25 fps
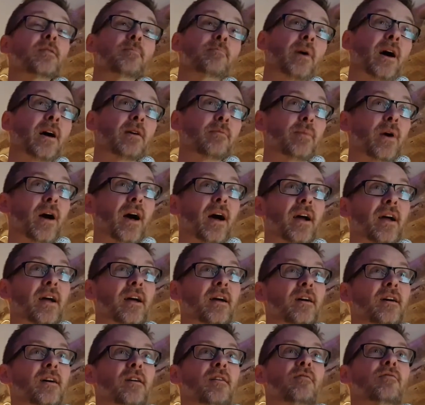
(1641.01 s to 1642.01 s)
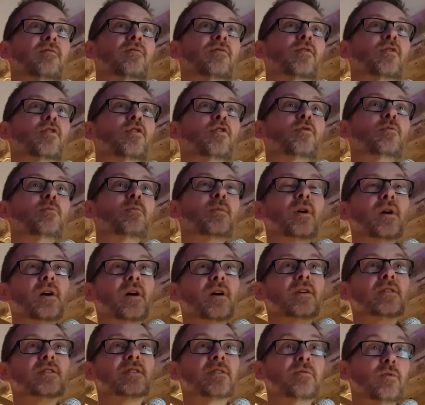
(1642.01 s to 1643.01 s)
backpack from
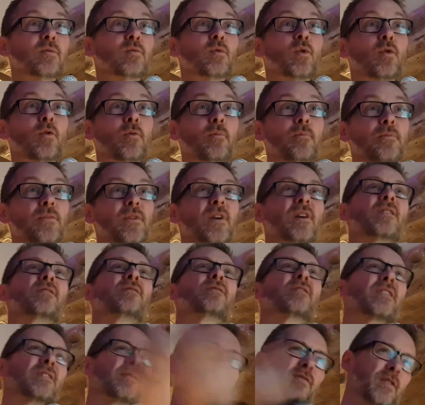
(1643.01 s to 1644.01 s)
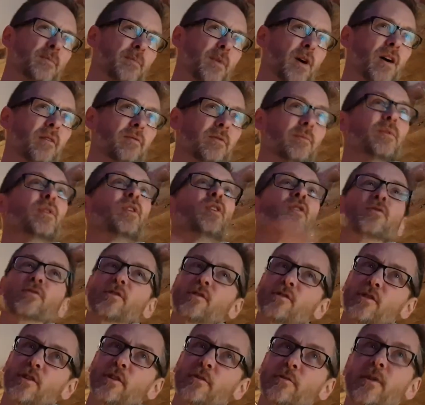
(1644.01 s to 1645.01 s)
Civil War, so that's for the Marvel, but not
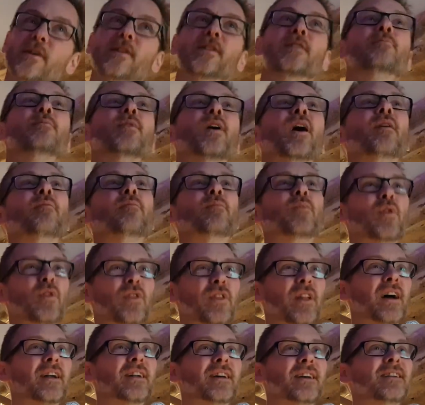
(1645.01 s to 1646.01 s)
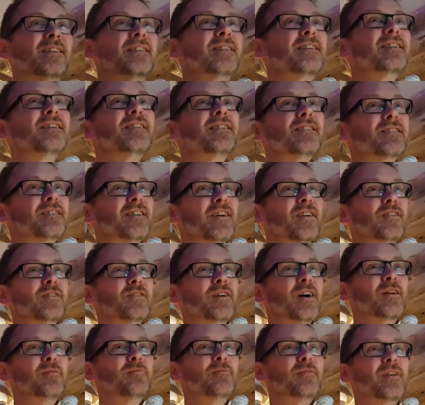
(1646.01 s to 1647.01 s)
Doctor Who. But I'm putting that in. So
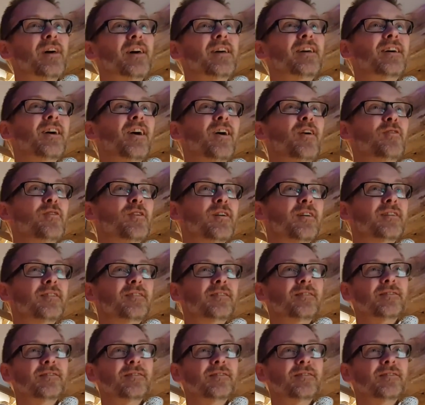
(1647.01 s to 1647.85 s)
there you go.